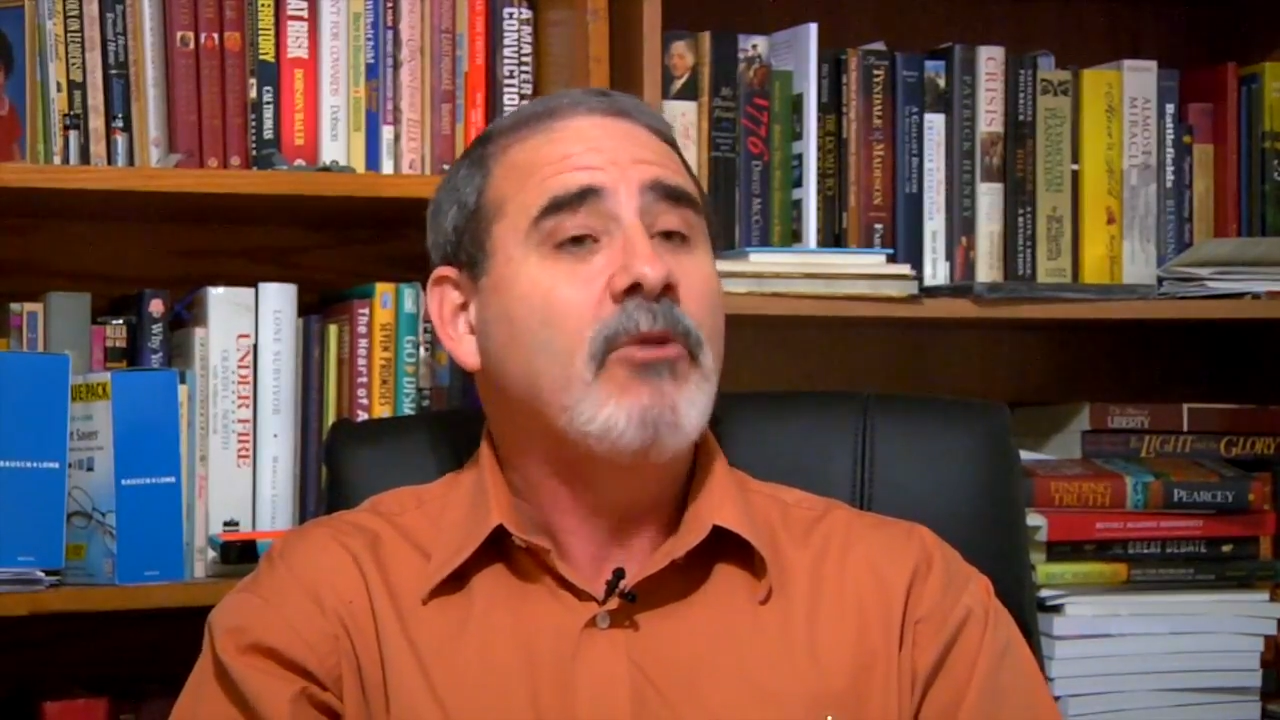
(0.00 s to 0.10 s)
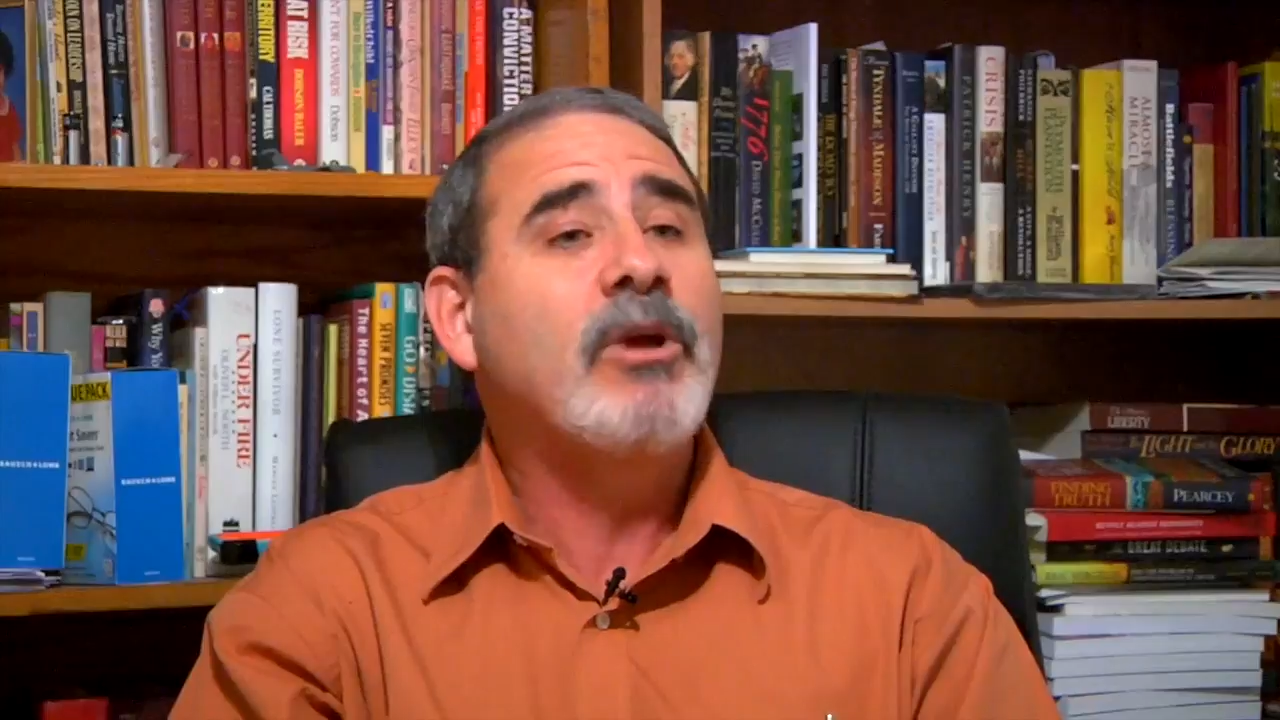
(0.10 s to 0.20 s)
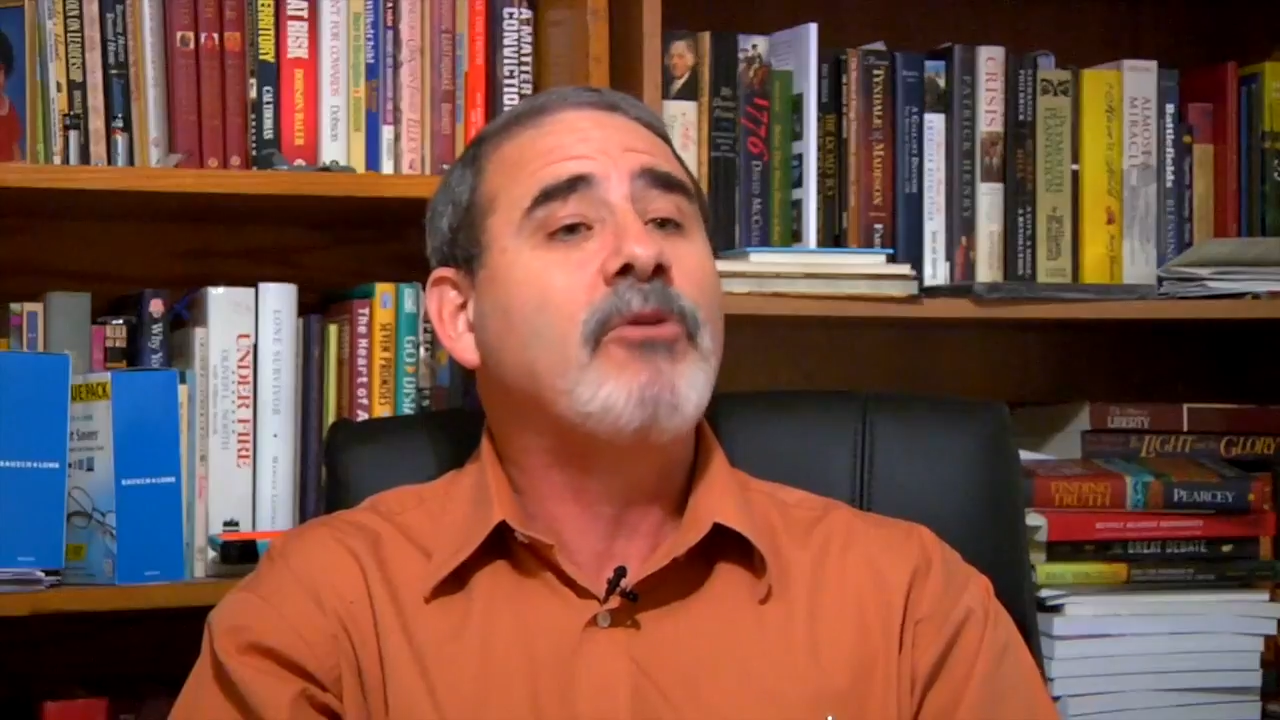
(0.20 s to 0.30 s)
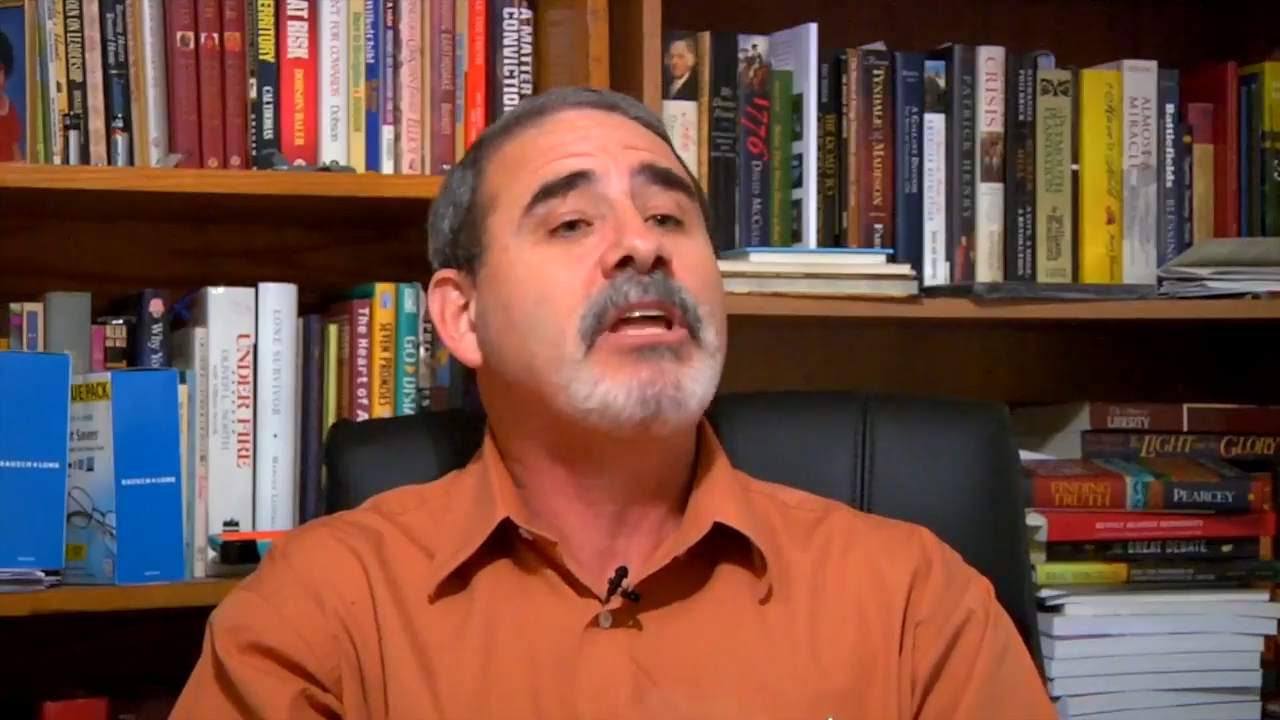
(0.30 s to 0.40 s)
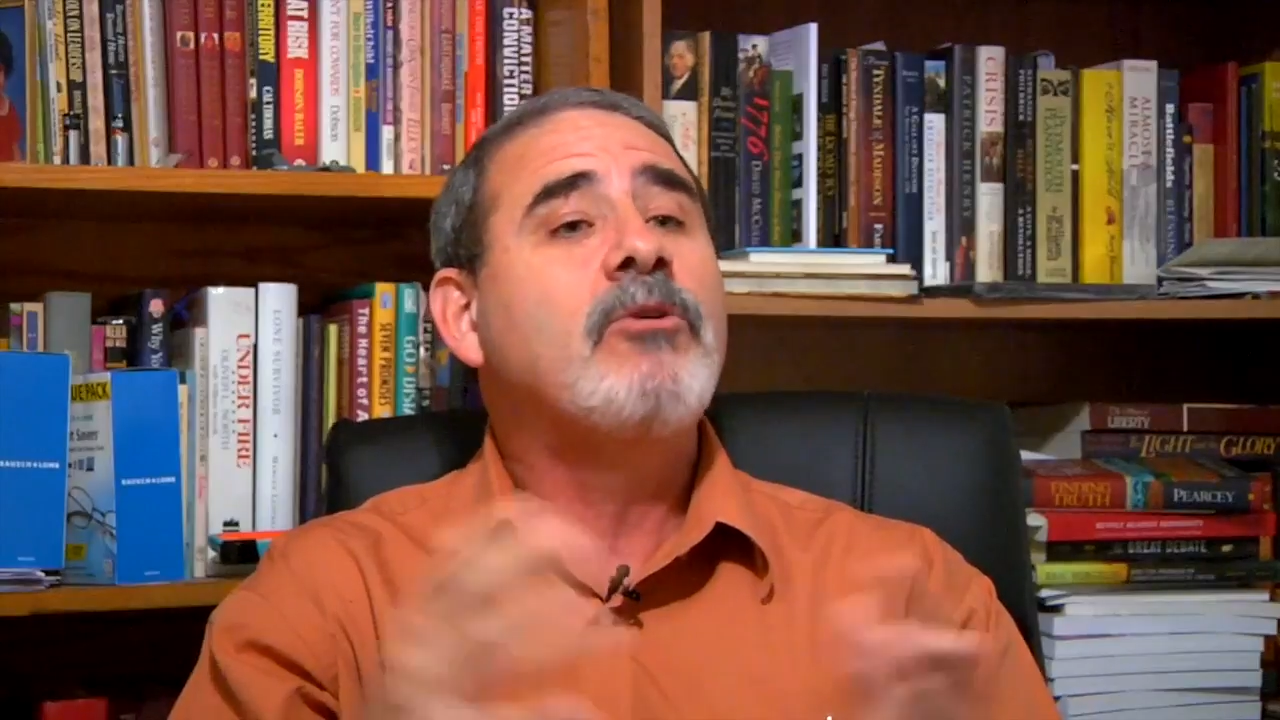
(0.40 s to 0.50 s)

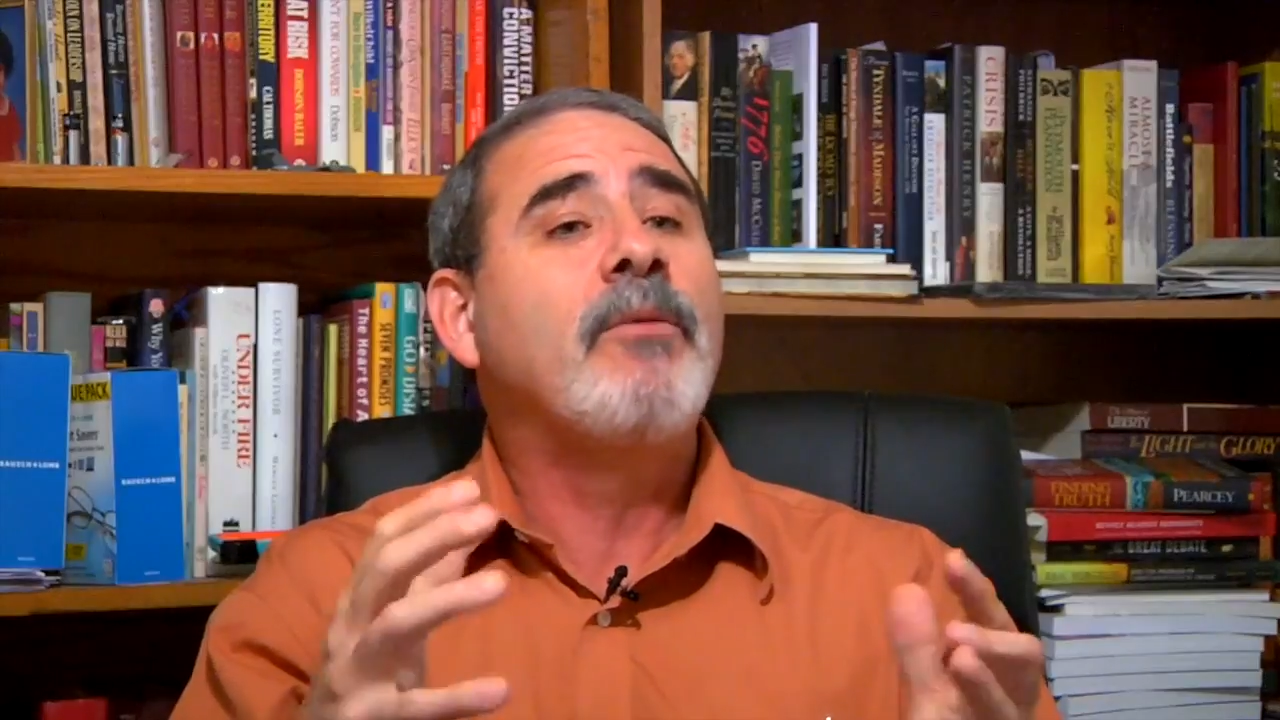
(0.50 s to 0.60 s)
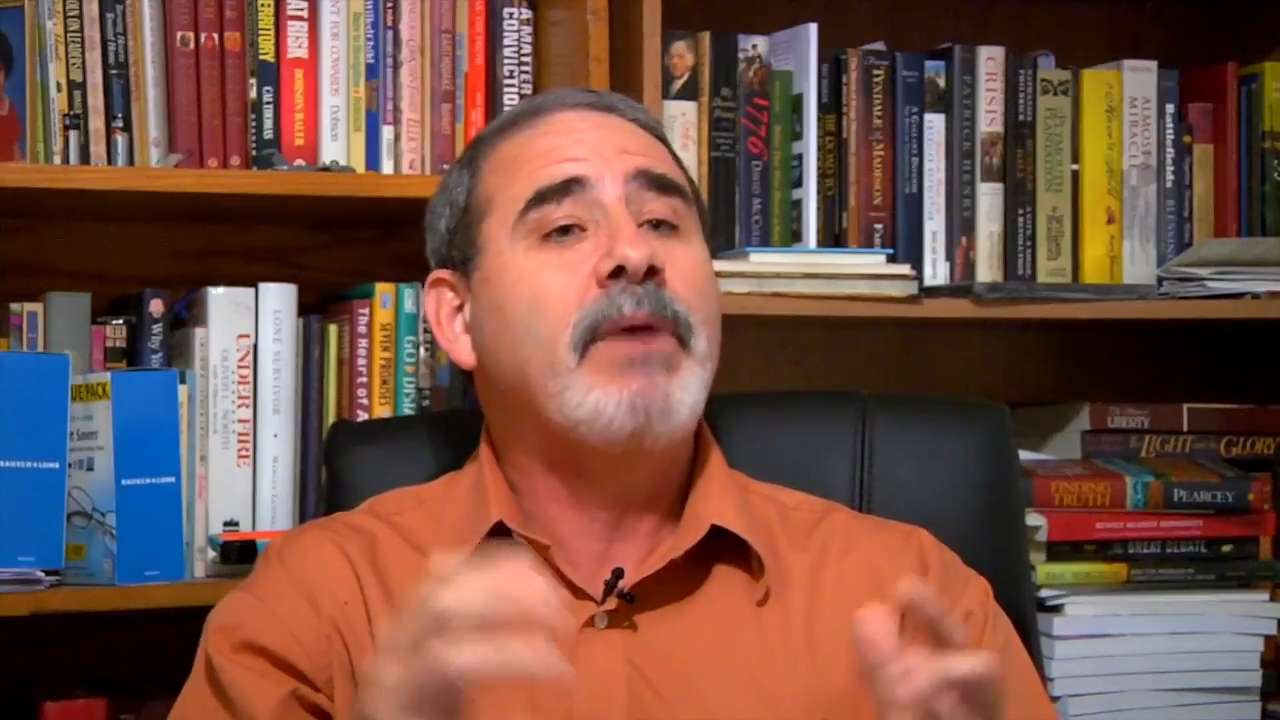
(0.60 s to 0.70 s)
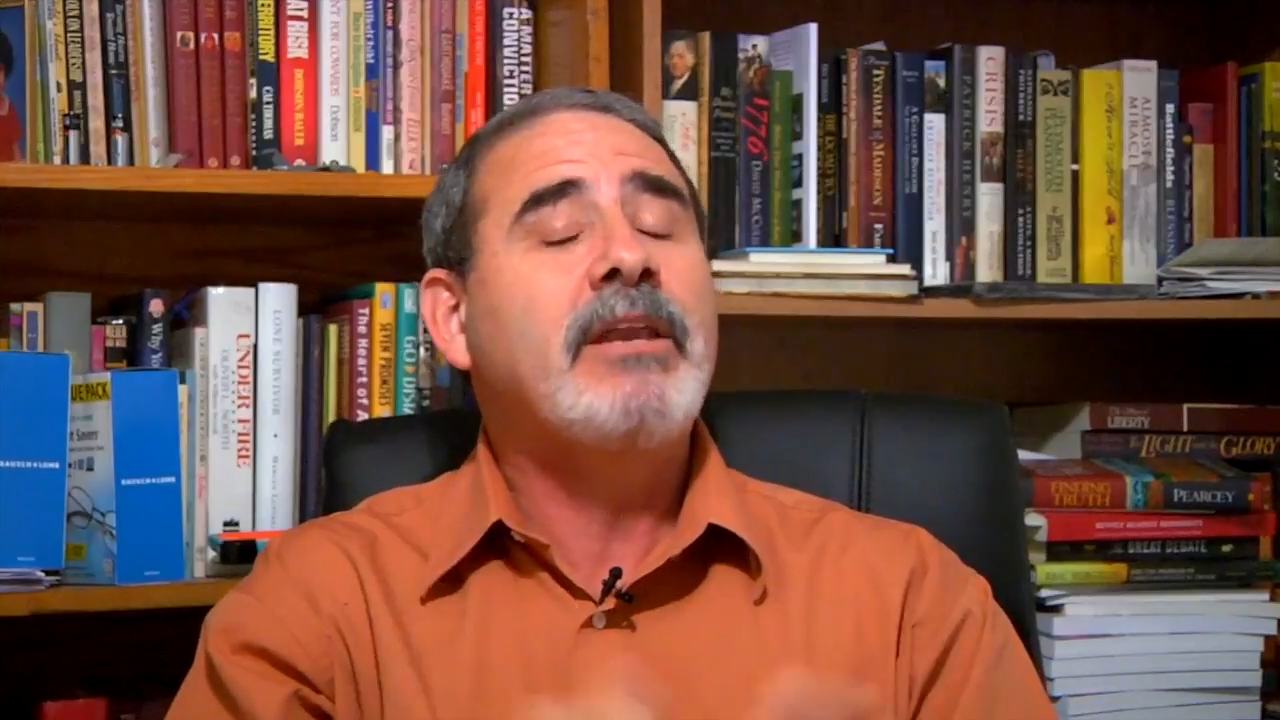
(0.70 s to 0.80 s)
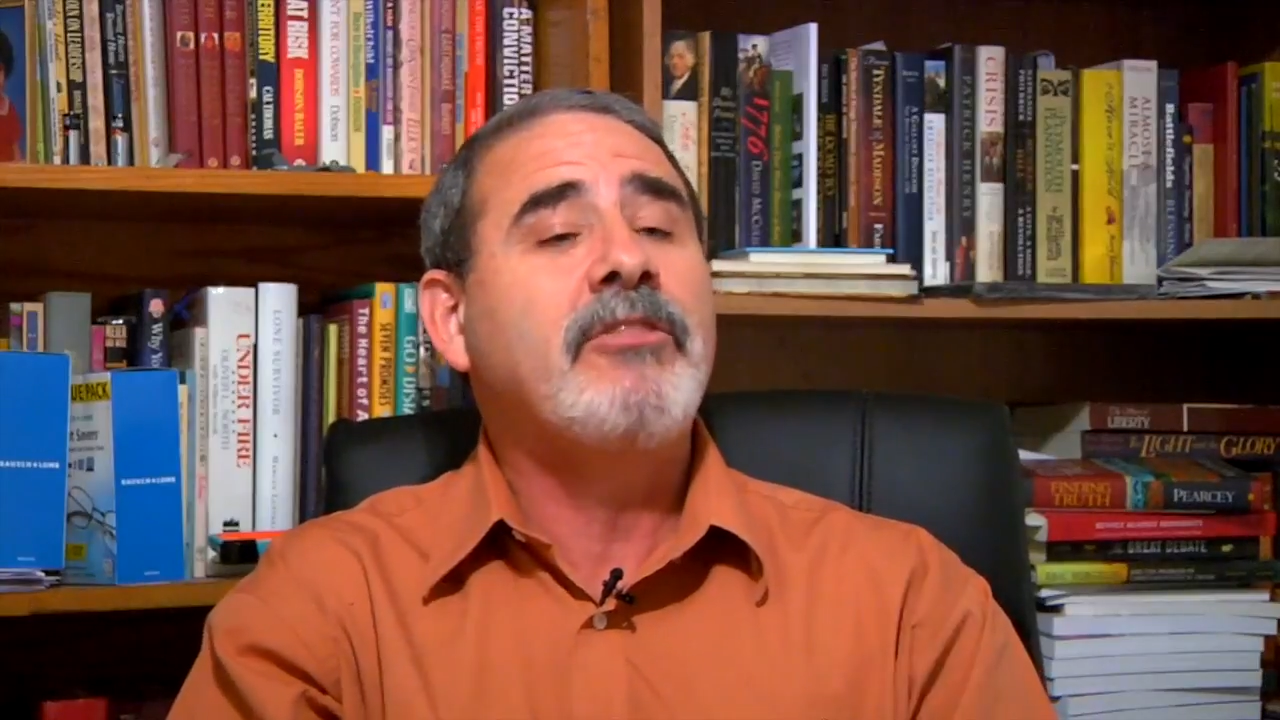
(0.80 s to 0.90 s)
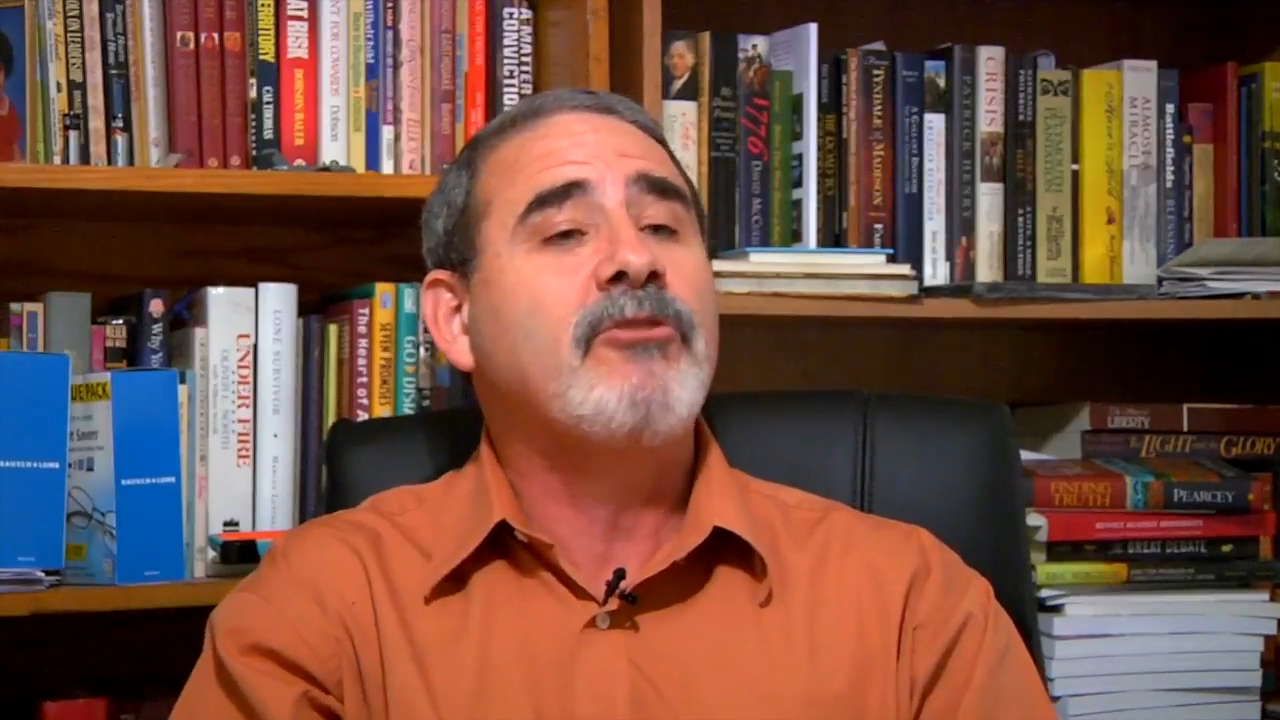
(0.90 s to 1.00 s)
we don't need to amend it,